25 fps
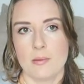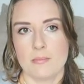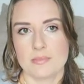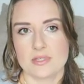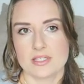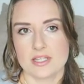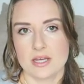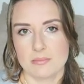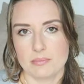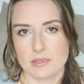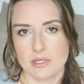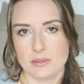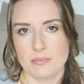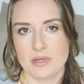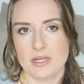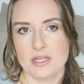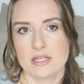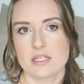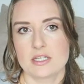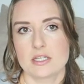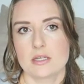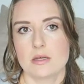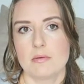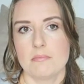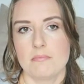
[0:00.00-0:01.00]

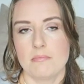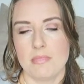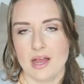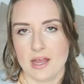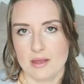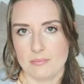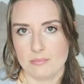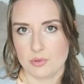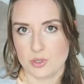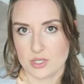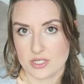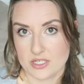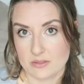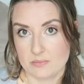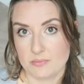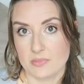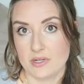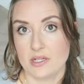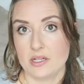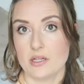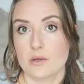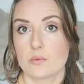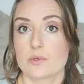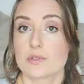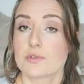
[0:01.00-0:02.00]
supplement my breast
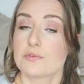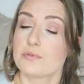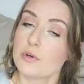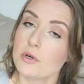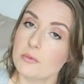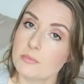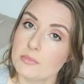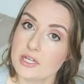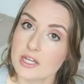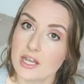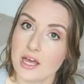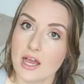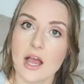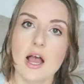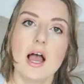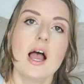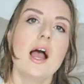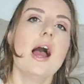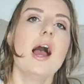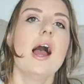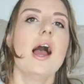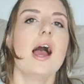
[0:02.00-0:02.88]
milk with formula